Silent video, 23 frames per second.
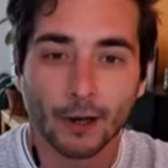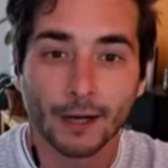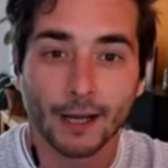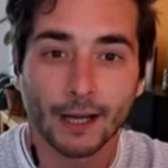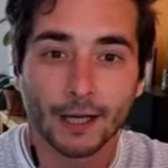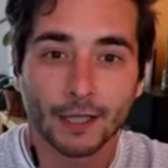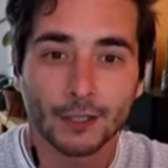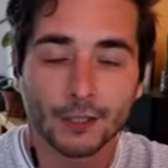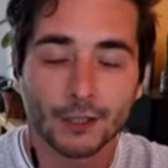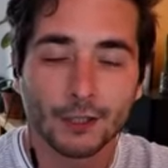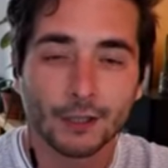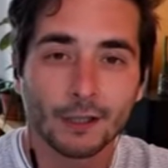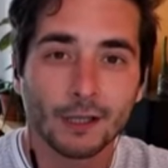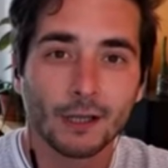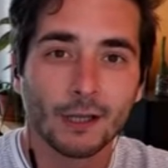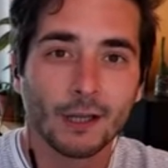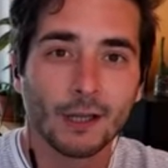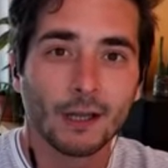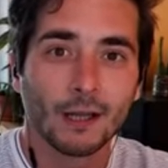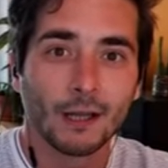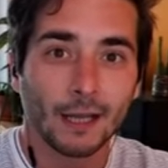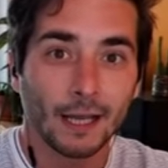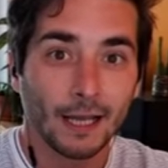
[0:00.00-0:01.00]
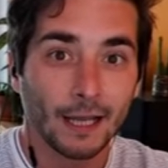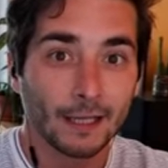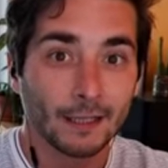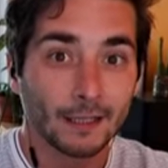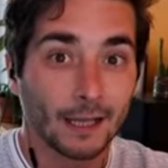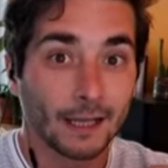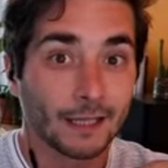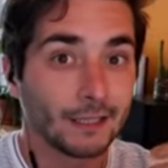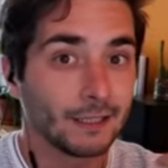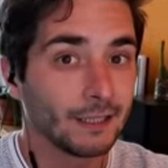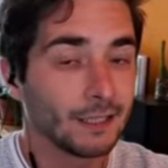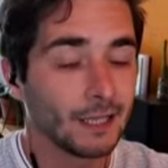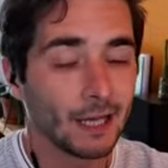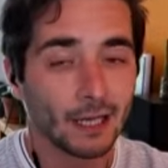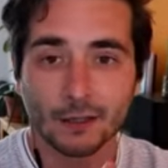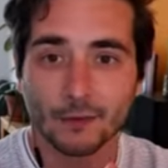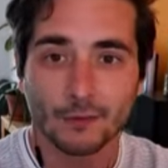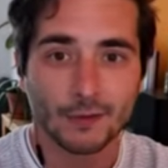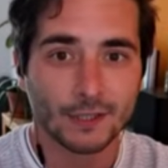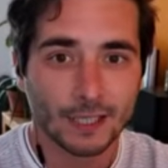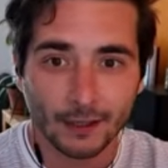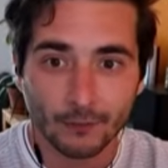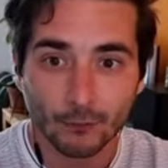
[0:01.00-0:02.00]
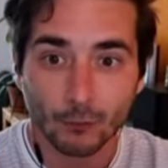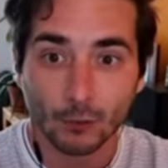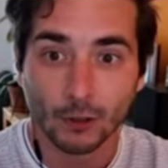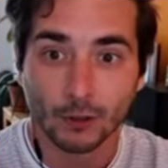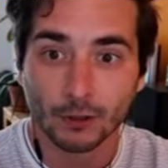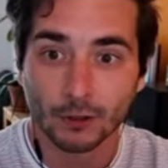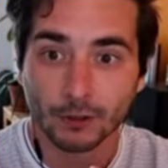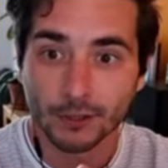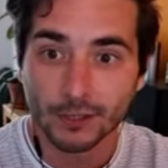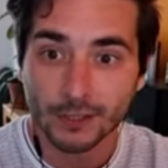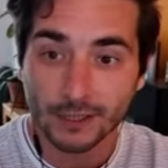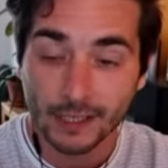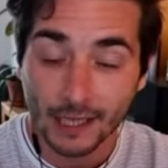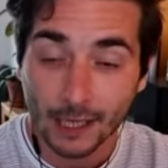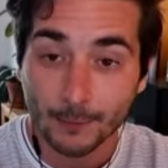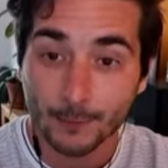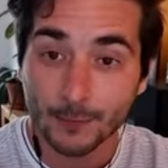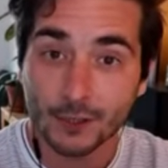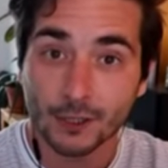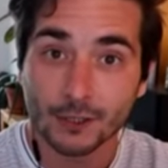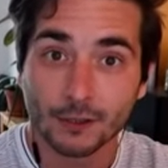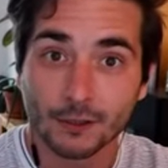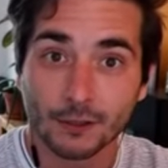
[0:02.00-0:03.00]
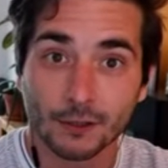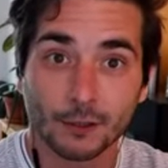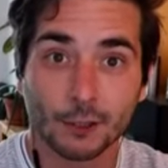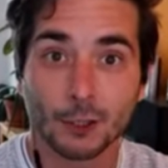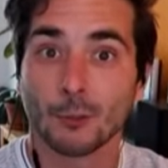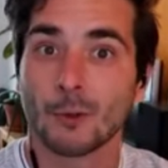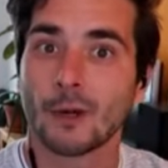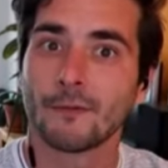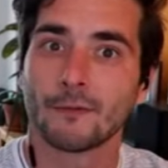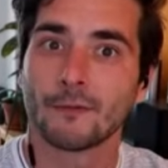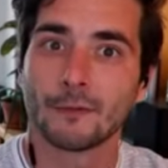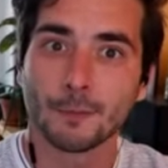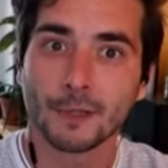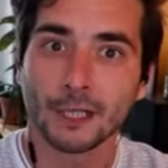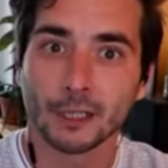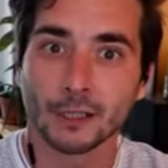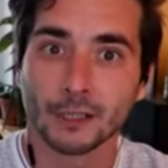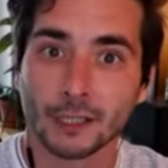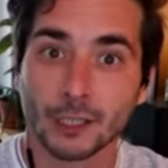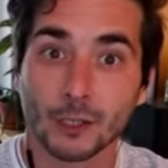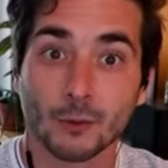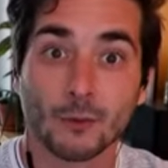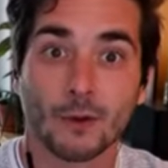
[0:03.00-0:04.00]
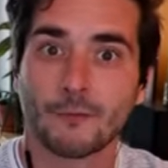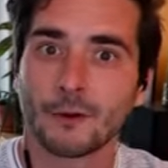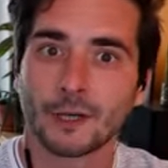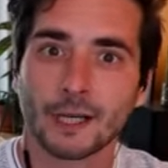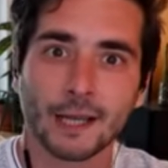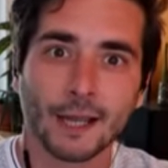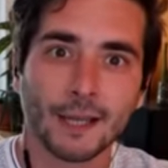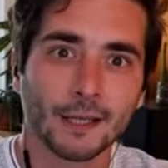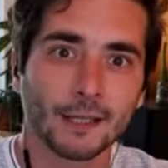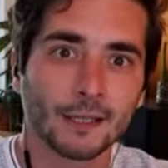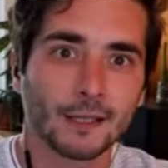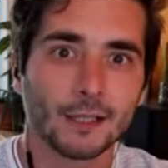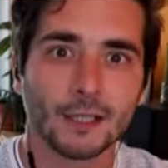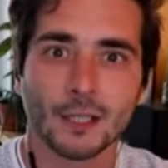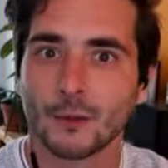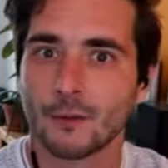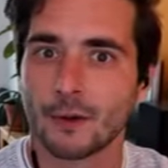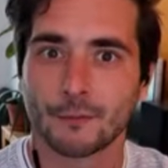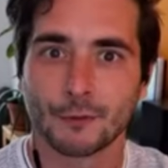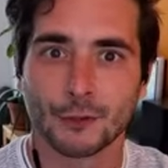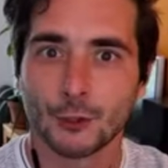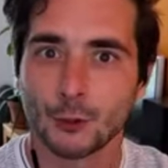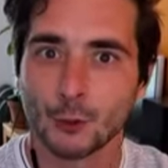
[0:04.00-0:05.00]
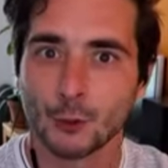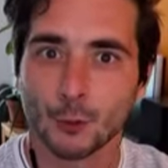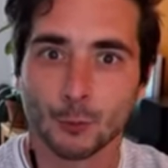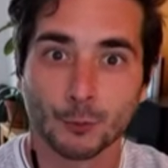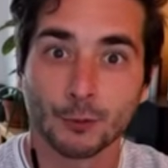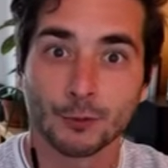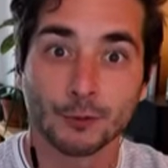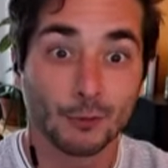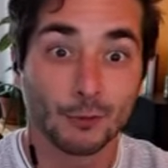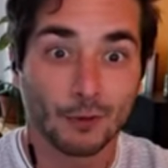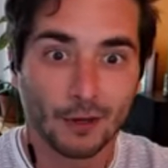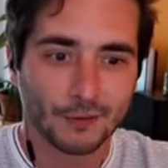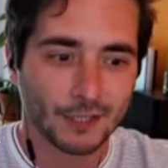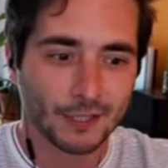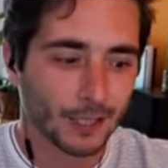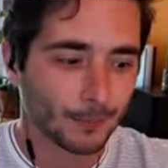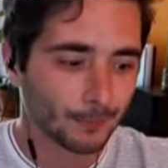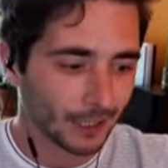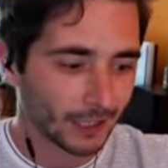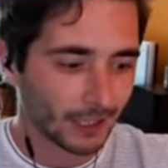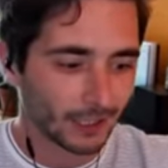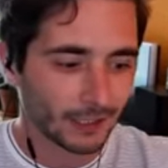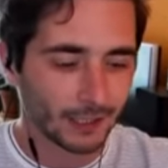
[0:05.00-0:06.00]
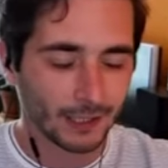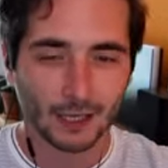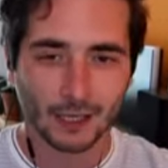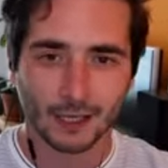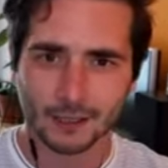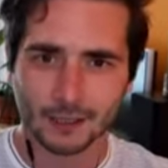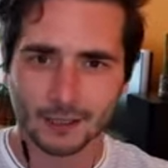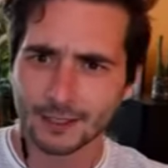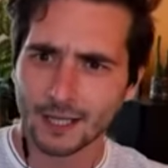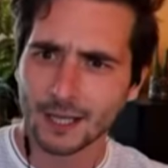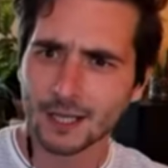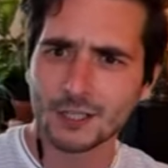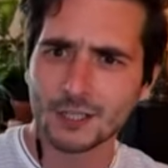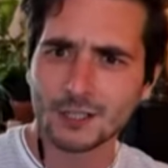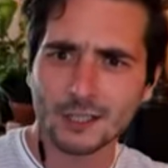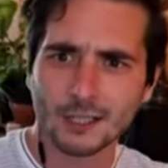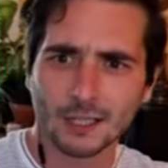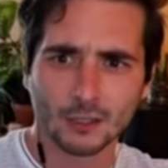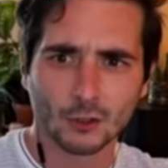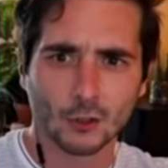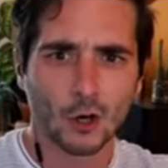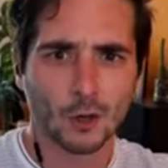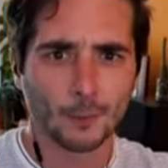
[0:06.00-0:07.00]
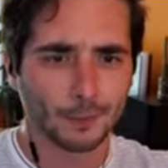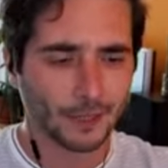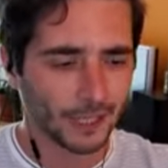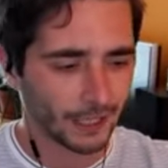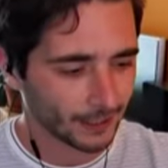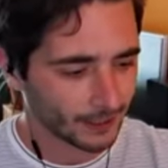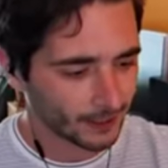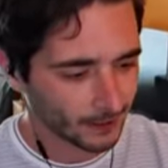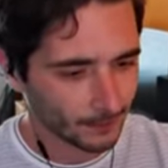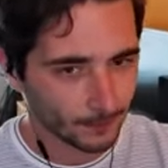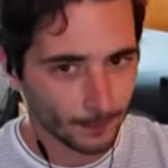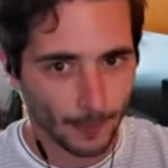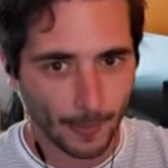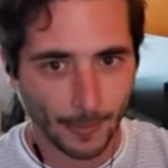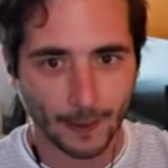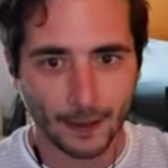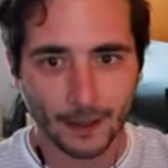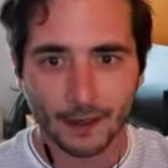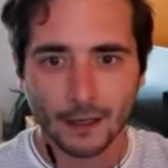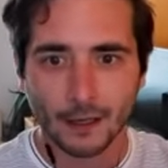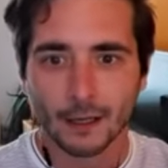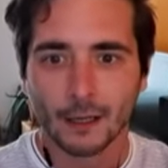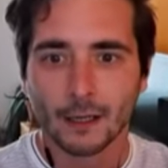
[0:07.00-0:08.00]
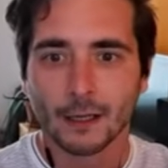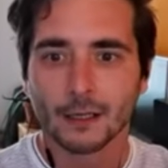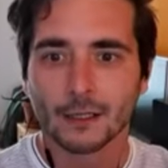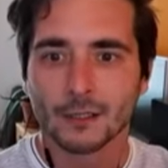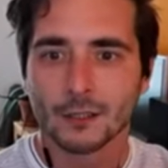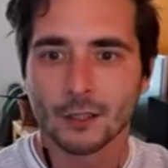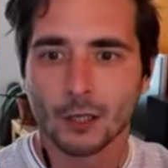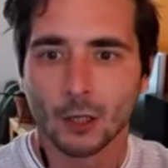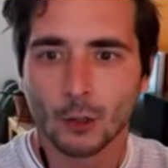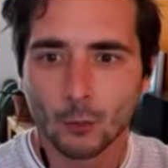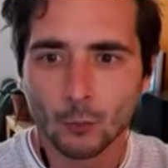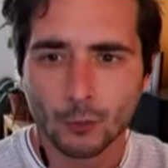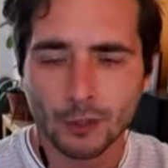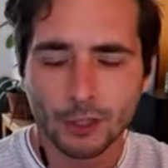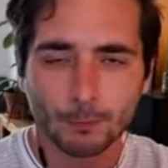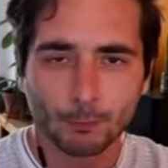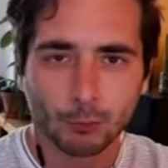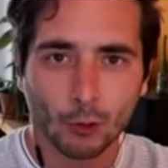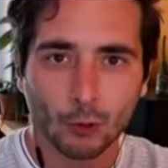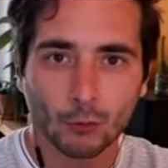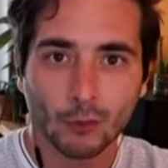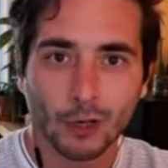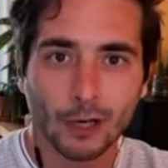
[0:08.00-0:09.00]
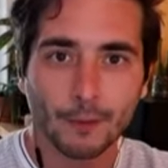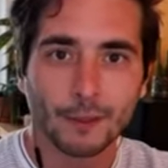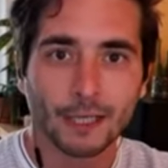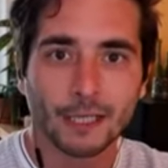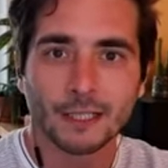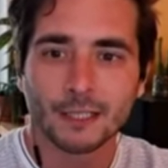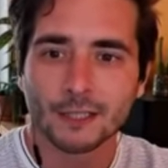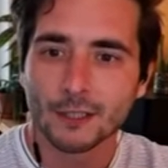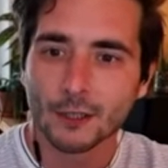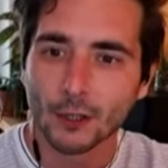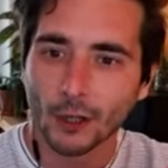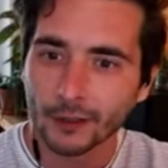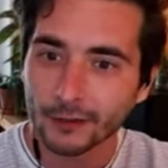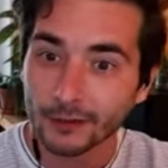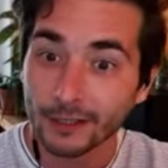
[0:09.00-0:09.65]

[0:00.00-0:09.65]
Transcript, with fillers: action, and at the end of several steps you have a meal, you have a cake, you have a soup, you have something tasty and complex. So with programming it's not